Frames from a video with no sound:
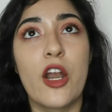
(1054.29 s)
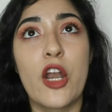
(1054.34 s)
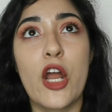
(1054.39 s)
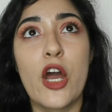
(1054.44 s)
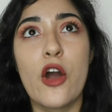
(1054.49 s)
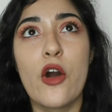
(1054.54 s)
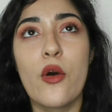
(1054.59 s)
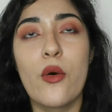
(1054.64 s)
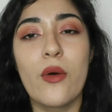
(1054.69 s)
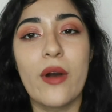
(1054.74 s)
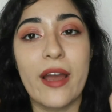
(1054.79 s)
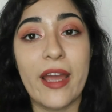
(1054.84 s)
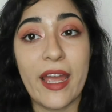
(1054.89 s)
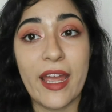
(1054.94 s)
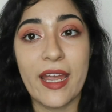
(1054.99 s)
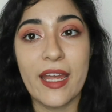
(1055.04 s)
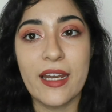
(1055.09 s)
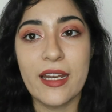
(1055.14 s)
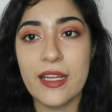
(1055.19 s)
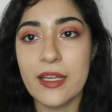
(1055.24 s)
I know I
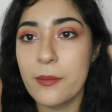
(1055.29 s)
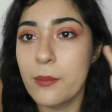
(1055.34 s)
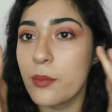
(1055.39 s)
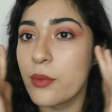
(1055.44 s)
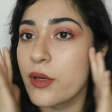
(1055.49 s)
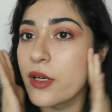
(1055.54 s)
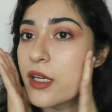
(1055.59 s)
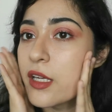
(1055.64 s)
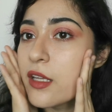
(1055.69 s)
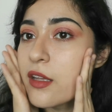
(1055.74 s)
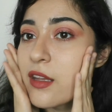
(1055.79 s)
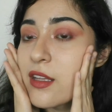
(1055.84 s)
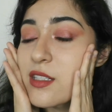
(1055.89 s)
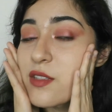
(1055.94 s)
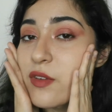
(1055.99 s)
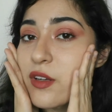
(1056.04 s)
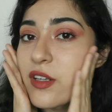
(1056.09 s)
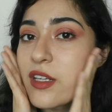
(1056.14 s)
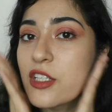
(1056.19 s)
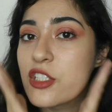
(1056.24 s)
hate it, but
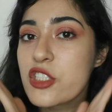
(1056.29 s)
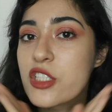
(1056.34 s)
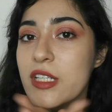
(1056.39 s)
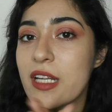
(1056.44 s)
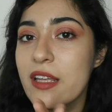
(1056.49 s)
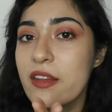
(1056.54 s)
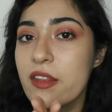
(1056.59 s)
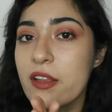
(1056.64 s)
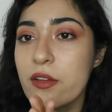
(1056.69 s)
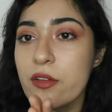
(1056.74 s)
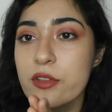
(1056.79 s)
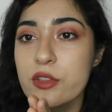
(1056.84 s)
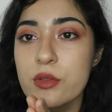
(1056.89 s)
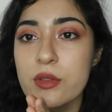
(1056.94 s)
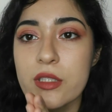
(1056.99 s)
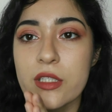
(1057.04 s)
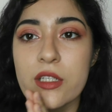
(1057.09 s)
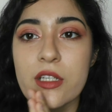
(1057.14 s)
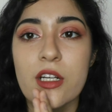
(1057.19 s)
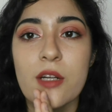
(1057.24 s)
this foundation I think looks
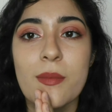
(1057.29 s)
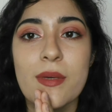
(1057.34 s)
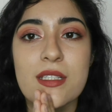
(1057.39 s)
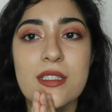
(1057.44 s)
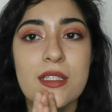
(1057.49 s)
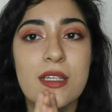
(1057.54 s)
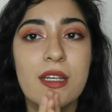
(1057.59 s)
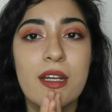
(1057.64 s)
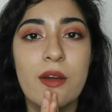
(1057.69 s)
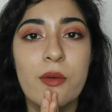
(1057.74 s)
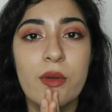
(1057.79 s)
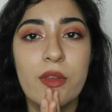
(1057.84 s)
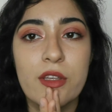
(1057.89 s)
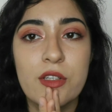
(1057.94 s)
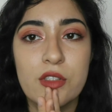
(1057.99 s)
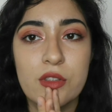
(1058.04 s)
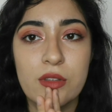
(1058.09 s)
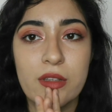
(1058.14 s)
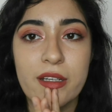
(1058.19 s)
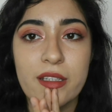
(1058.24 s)
really good on my skin. I
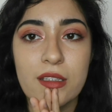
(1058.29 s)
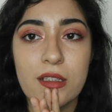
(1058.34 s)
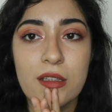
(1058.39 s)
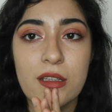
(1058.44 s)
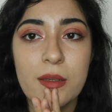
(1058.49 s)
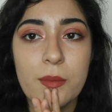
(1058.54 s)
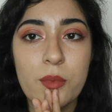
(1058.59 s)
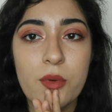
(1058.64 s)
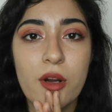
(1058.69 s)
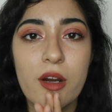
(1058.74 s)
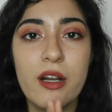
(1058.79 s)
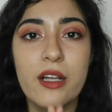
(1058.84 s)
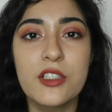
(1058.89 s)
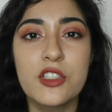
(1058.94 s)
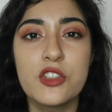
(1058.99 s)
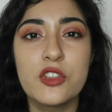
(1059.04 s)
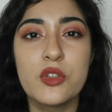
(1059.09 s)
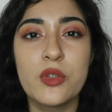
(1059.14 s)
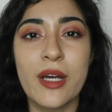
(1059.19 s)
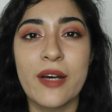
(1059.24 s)
really do like the lip
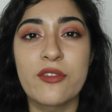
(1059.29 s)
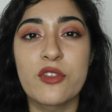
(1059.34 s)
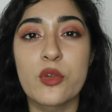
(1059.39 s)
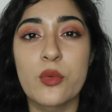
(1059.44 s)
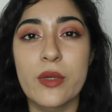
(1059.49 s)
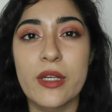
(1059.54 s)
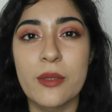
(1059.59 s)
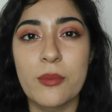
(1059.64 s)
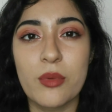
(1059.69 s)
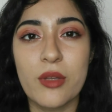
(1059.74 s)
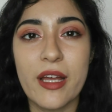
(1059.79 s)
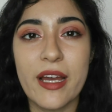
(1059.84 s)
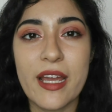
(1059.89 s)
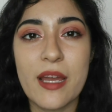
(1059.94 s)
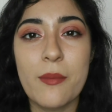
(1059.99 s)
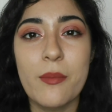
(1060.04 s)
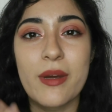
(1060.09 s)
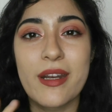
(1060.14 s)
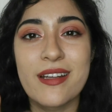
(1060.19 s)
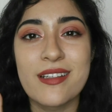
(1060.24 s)
product. You do have to
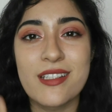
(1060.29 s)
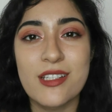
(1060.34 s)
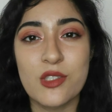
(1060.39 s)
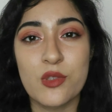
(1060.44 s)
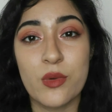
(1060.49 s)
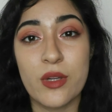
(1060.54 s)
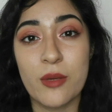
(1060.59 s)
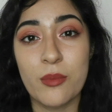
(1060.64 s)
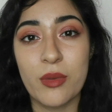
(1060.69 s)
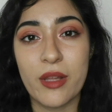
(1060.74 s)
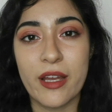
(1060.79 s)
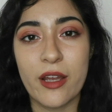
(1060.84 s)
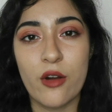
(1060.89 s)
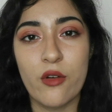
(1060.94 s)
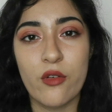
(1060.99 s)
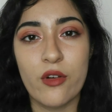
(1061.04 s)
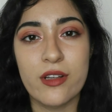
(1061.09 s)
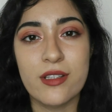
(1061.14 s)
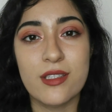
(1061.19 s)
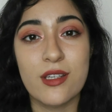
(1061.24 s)
reapply it, but it does reapply
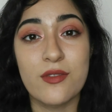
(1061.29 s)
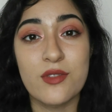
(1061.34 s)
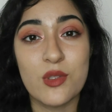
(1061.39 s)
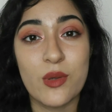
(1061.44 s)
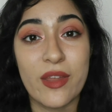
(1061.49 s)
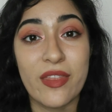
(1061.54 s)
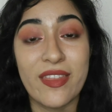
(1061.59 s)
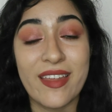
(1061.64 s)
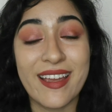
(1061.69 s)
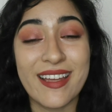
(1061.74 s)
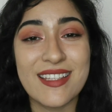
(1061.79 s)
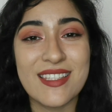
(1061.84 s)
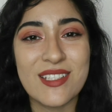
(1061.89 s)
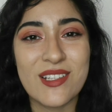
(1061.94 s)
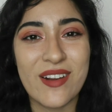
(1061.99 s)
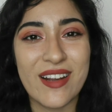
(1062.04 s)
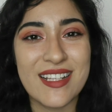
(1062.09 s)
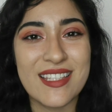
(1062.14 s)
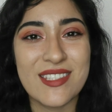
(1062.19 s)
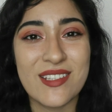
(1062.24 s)
over itself, so I think it's
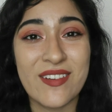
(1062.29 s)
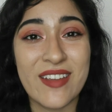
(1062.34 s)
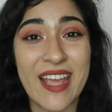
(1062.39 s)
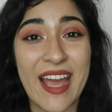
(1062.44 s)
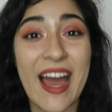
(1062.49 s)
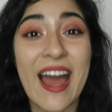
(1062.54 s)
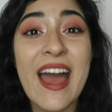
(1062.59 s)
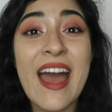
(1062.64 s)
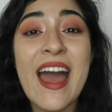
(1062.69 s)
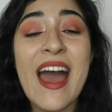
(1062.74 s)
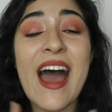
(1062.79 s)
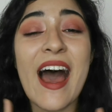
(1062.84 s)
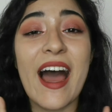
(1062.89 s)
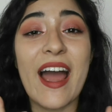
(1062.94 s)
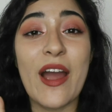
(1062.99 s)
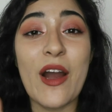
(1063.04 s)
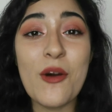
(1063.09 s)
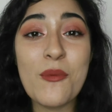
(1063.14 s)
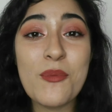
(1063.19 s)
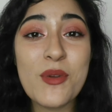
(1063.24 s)
great. So yeah,
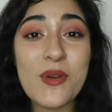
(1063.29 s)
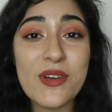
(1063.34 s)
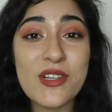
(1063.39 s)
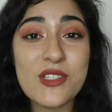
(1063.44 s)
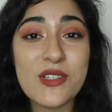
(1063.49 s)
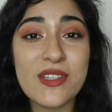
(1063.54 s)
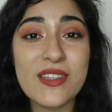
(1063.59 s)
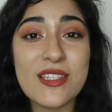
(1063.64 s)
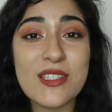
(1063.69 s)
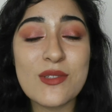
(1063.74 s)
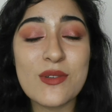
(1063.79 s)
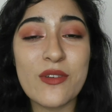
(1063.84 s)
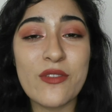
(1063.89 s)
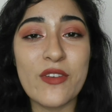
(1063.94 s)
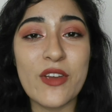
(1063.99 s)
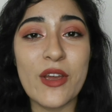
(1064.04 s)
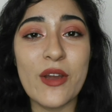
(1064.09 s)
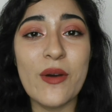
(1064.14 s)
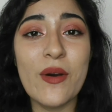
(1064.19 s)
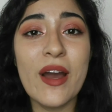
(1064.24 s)
I hope you enjoyed this
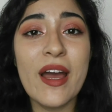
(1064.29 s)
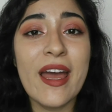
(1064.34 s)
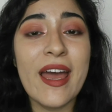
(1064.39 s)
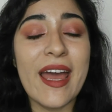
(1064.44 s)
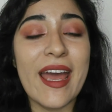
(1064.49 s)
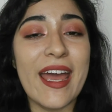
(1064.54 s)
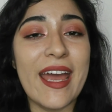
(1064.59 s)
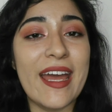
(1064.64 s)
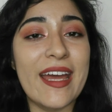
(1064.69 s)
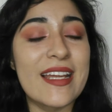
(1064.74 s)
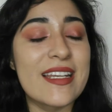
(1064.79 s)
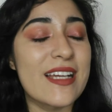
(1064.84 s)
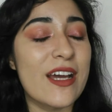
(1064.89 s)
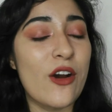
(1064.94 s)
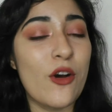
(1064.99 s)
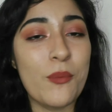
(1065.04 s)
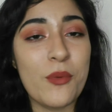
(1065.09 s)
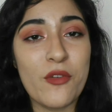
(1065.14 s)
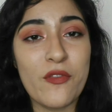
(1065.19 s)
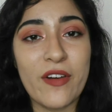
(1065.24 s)
review, and I
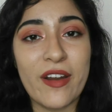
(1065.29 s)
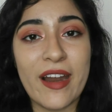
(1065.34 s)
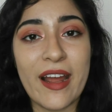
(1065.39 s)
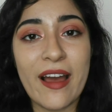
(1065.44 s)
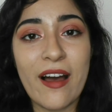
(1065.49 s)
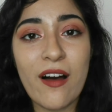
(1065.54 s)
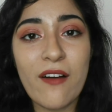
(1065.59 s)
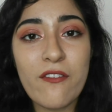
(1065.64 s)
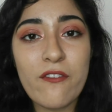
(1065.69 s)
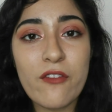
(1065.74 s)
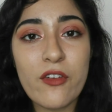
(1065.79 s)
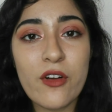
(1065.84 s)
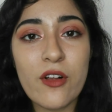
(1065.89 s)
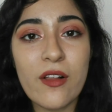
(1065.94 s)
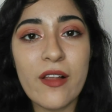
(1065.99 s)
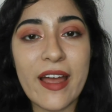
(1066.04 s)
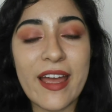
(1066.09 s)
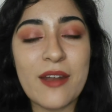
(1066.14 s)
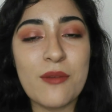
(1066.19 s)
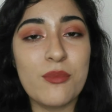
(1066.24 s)
hope you found it
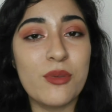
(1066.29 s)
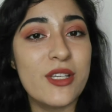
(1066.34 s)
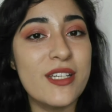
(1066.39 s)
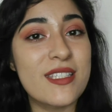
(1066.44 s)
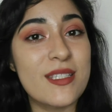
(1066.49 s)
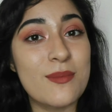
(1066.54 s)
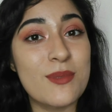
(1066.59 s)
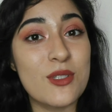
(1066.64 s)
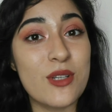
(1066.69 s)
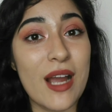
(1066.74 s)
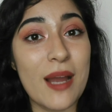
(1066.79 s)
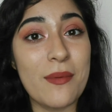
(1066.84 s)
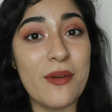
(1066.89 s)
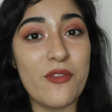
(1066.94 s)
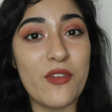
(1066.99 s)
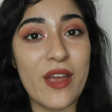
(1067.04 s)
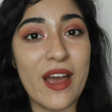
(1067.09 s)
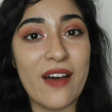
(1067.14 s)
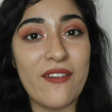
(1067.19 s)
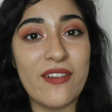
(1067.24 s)
helpful, and please subscribe
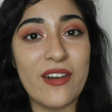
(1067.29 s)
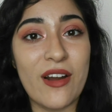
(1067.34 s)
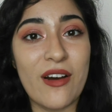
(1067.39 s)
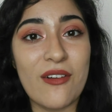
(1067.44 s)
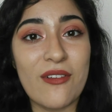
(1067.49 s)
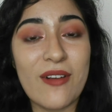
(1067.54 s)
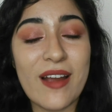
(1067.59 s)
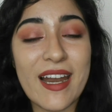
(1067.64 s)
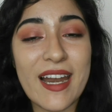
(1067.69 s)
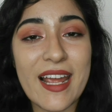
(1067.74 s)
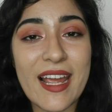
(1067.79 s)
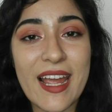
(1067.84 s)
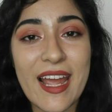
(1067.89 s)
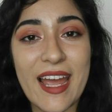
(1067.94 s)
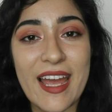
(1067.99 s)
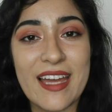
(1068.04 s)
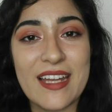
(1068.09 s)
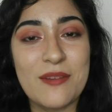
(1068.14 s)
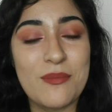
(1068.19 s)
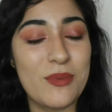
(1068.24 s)
if you haven't
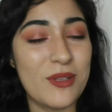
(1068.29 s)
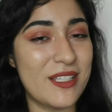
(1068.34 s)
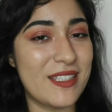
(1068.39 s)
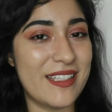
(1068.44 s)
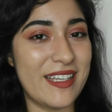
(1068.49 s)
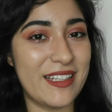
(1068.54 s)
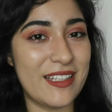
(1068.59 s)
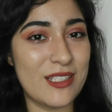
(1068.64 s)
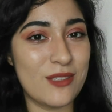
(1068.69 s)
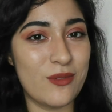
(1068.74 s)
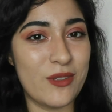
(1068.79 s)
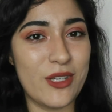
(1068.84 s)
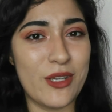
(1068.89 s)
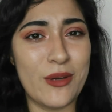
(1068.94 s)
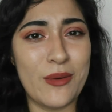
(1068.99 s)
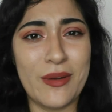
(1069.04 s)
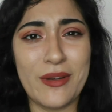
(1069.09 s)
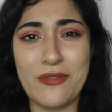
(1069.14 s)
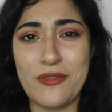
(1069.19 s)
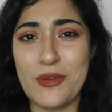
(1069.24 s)
already, and please like this
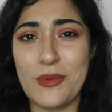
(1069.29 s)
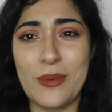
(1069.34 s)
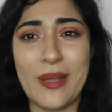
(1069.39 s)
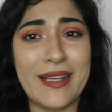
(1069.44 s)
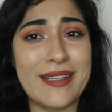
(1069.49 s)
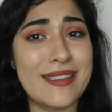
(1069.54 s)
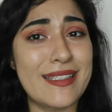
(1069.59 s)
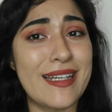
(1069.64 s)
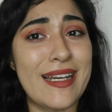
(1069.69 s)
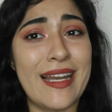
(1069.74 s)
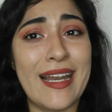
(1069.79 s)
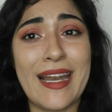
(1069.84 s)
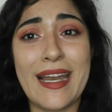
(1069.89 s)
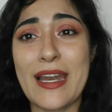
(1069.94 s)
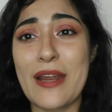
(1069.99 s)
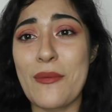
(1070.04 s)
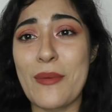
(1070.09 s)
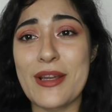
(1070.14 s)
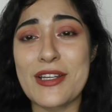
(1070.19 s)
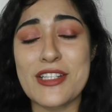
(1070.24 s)
video if you liked it in
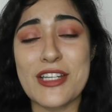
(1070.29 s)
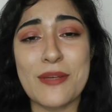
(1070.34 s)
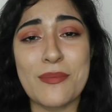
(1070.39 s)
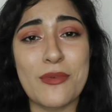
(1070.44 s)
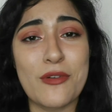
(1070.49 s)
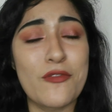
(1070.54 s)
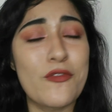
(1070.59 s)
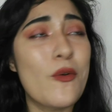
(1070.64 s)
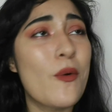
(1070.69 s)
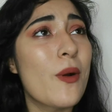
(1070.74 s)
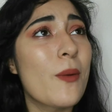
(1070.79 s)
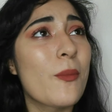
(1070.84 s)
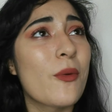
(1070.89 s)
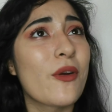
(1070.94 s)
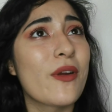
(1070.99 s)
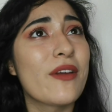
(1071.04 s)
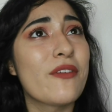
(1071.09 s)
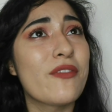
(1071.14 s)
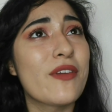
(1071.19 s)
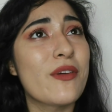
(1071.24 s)
any way, shape, or form,
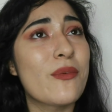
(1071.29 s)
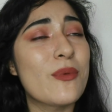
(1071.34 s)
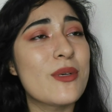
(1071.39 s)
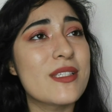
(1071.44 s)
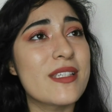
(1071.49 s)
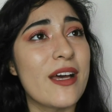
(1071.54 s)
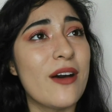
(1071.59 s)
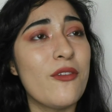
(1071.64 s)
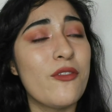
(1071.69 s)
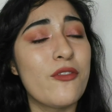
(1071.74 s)
or if it was